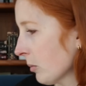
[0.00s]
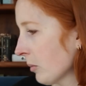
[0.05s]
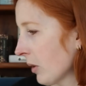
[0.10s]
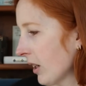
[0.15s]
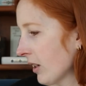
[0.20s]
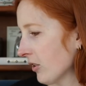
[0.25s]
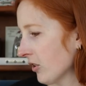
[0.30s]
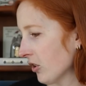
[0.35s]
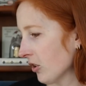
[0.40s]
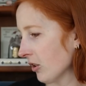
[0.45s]

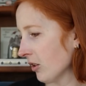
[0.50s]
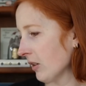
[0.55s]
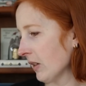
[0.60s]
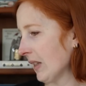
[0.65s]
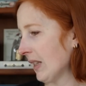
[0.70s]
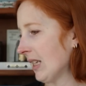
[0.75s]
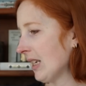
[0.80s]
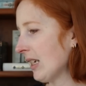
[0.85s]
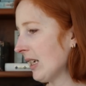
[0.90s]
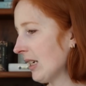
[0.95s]
reminder,
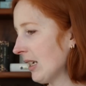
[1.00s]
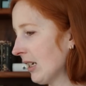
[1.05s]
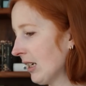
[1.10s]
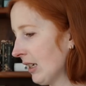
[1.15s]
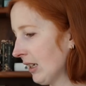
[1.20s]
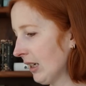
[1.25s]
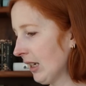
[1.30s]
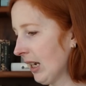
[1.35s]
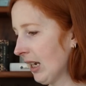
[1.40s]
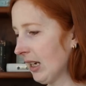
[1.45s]

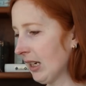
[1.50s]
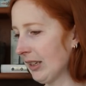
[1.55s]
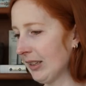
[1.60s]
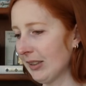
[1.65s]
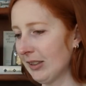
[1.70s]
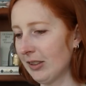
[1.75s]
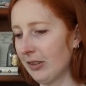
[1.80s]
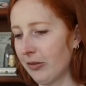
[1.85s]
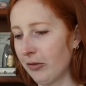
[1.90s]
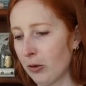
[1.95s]
the
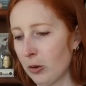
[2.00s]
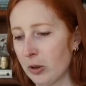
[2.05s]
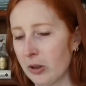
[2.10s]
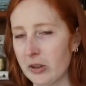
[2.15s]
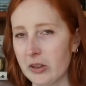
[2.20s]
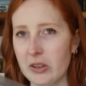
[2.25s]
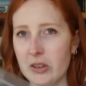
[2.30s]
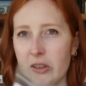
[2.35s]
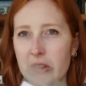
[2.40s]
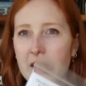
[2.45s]
kits for
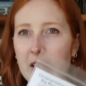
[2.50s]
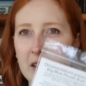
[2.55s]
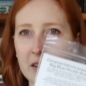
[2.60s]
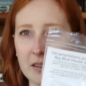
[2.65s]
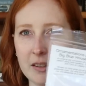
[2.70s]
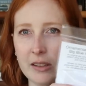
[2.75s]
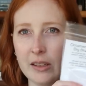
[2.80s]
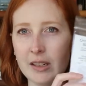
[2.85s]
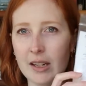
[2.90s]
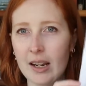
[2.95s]

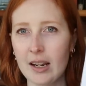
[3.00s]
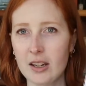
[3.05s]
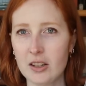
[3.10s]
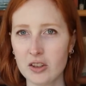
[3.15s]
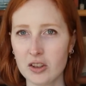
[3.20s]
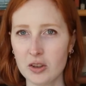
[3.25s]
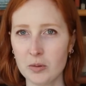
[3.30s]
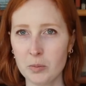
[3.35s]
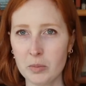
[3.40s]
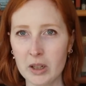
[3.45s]
Stacy
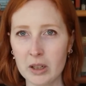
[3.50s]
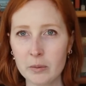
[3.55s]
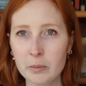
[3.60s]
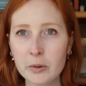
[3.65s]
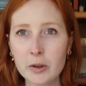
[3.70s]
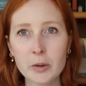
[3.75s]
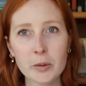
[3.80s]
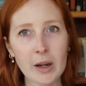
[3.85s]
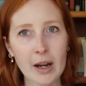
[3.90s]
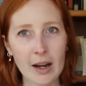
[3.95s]
Nash Big
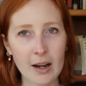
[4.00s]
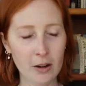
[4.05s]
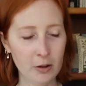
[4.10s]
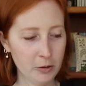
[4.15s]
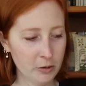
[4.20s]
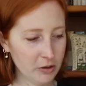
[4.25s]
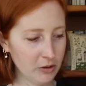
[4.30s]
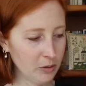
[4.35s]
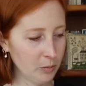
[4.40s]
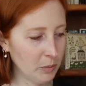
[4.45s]
Blue
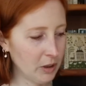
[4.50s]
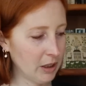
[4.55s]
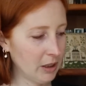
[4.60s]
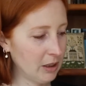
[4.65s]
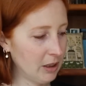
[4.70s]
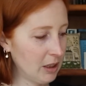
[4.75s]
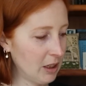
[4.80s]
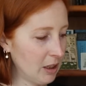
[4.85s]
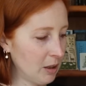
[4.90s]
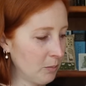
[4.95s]
House
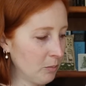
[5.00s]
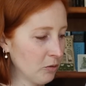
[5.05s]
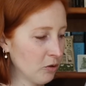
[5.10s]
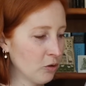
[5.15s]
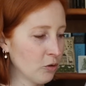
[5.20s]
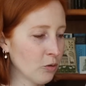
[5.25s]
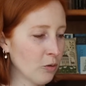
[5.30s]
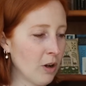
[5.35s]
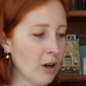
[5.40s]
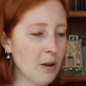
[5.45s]
Pinkeep
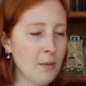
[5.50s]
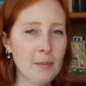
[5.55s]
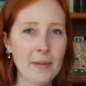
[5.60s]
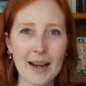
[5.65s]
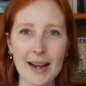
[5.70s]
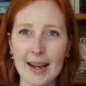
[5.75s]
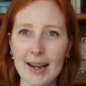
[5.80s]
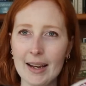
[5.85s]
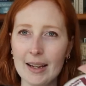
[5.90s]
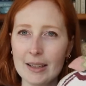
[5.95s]

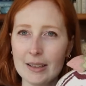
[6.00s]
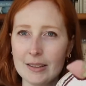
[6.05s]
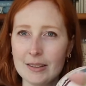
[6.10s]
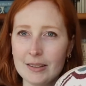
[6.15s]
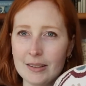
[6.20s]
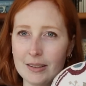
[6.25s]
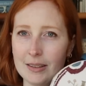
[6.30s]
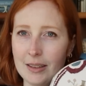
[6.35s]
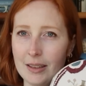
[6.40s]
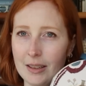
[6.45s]
drum, as
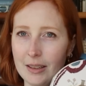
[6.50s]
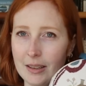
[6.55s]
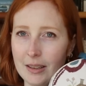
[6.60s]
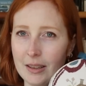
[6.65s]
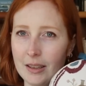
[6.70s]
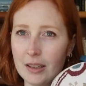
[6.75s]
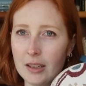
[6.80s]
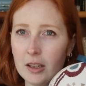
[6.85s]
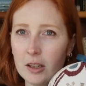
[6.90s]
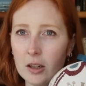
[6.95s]
seen
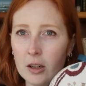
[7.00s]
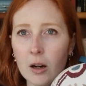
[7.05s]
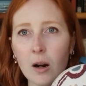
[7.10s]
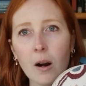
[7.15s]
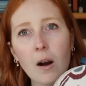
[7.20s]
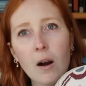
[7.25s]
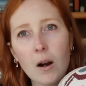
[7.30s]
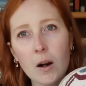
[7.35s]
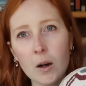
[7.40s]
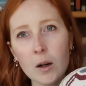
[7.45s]

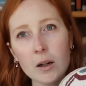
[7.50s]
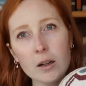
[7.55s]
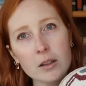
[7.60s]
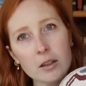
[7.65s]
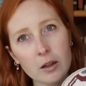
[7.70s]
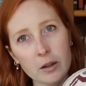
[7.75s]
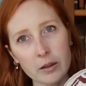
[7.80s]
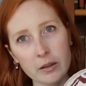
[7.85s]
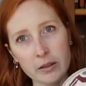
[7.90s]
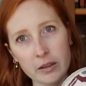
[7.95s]
here, are
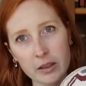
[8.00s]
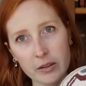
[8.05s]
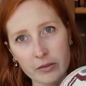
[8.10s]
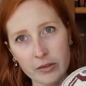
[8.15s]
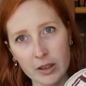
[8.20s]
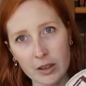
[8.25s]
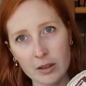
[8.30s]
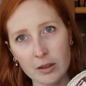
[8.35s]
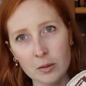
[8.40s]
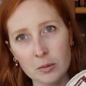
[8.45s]
currently
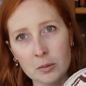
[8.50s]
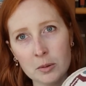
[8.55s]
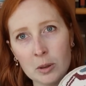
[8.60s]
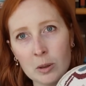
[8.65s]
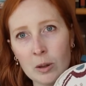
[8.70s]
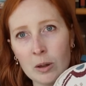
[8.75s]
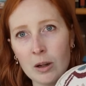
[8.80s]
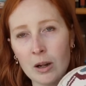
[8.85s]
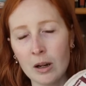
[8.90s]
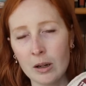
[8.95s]

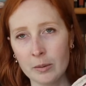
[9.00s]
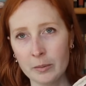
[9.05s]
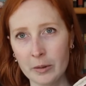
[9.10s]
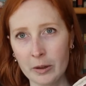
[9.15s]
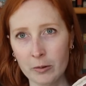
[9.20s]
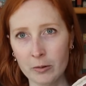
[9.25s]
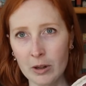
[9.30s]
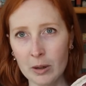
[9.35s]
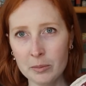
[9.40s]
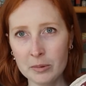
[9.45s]
available on my
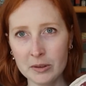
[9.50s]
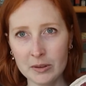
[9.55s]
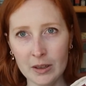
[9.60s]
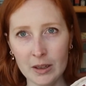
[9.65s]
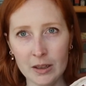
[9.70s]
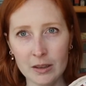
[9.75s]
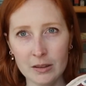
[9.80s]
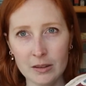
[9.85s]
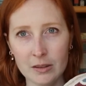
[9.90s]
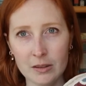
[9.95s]

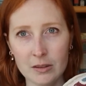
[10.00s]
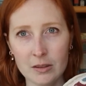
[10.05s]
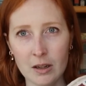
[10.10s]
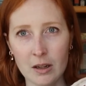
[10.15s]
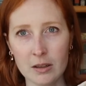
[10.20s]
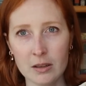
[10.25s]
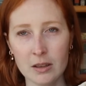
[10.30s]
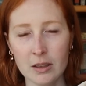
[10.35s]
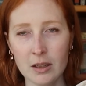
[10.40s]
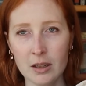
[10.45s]
website.
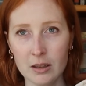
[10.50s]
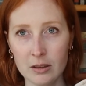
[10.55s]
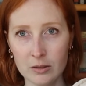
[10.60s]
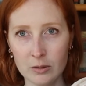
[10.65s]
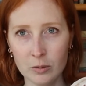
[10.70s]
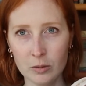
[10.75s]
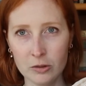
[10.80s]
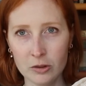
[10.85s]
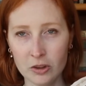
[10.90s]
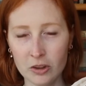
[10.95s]
Stocked
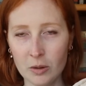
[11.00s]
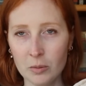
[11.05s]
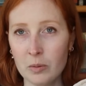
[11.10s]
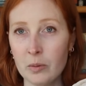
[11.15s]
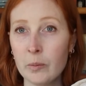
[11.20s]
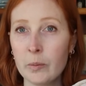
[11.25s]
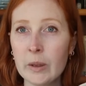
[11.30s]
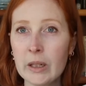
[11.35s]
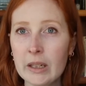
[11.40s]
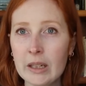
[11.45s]
kits will ship
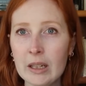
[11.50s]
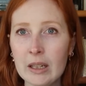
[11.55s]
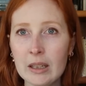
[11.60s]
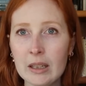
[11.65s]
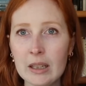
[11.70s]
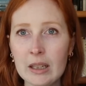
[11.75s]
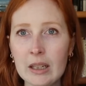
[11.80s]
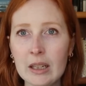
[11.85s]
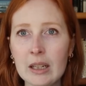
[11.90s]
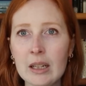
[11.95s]

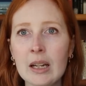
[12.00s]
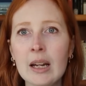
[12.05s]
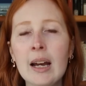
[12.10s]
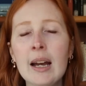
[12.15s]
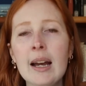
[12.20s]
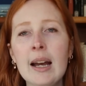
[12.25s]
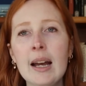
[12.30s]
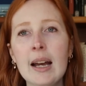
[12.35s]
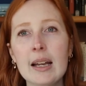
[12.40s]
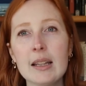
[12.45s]
immediately,
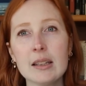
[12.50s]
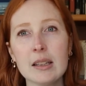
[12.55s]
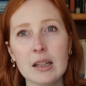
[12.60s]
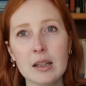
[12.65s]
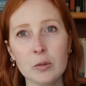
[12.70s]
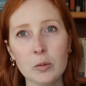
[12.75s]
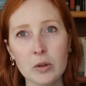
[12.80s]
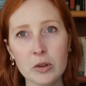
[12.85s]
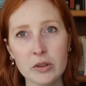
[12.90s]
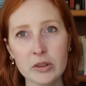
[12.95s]
and then I
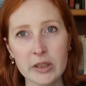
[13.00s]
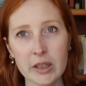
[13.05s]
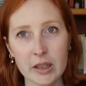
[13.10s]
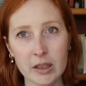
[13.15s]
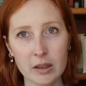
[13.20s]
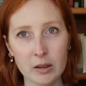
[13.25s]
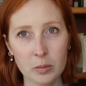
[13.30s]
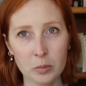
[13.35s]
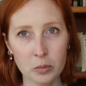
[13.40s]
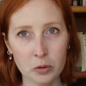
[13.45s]
will
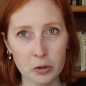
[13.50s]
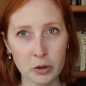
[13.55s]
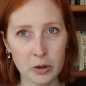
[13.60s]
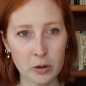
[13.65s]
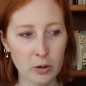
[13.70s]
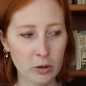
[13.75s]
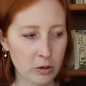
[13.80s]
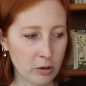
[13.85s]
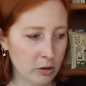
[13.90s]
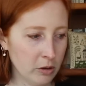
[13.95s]
take
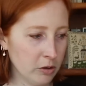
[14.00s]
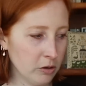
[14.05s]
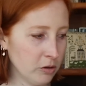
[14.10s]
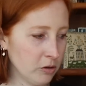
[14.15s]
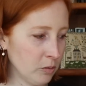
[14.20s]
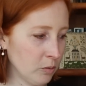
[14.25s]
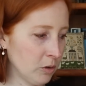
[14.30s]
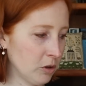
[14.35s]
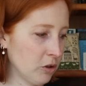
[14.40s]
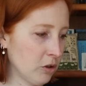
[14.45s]

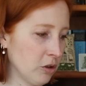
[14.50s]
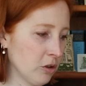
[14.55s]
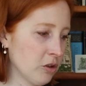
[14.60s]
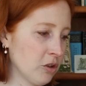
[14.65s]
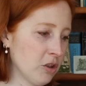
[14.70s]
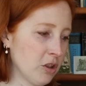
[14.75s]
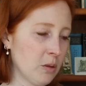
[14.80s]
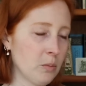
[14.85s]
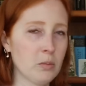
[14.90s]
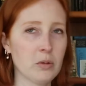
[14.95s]
pre-orders, which should
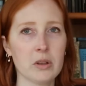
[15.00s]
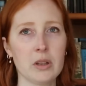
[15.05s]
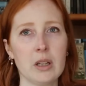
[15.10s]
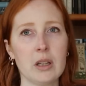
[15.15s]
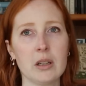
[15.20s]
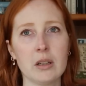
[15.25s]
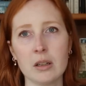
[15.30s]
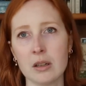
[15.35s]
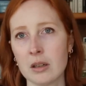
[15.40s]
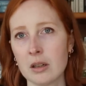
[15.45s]
ship
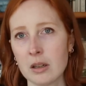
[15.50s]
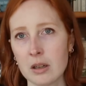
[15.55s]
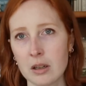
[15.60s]
within